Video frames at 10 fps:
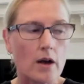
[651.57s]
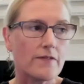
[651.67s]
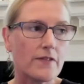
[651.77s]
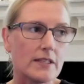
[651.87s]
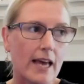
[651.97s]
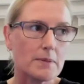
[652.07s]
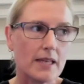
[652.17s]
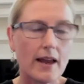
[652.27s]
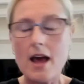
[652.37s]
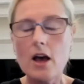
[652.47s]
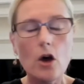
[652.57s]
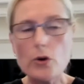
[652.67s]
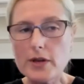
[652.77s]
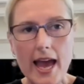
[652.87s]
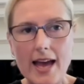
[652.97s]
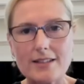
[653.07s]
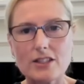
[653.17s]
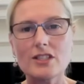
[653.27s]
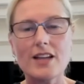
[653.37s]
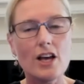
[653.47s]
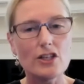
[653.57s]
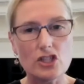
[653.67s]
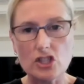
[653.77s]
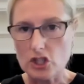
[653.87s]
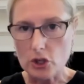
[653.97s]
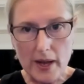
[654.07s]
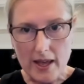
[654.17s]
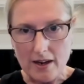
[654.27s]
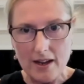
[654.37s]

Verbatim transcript: And if this happens, that who cares? Just just do it.